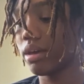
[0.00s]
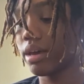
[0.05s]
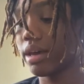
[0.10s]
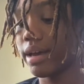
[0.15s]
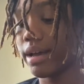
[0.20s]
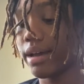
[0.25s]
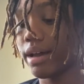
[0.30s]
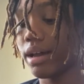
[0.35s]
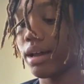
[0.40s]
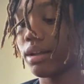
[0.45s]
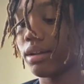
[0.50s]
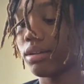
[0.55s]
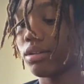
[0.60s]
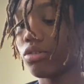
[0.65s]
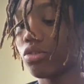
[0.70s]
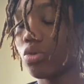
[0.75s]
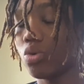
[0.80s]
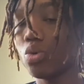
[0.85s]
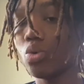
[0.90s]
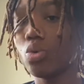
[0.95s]
and
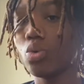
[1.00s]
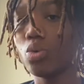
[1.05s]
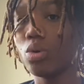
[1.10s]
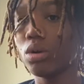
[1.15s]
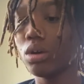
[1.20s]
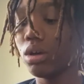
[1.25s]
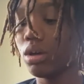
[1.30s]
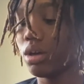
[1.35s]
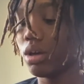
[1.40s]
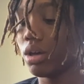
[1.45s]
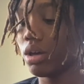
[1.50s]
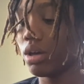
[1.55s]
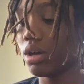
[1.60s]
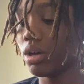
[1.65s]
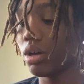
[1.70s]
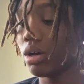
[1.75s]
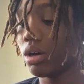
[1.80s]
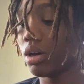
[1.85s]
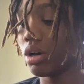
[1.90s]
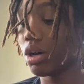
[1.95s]
to
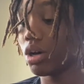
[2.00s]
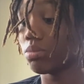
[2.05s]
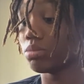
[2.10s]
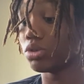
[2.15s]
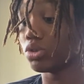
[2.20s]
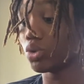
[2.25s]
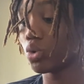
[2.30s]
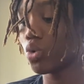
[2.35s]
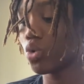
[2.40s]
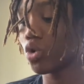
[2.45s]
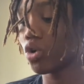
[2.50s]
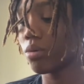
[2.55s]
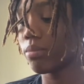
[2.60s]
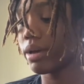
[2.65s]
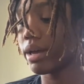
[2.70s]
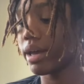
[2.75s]
absorb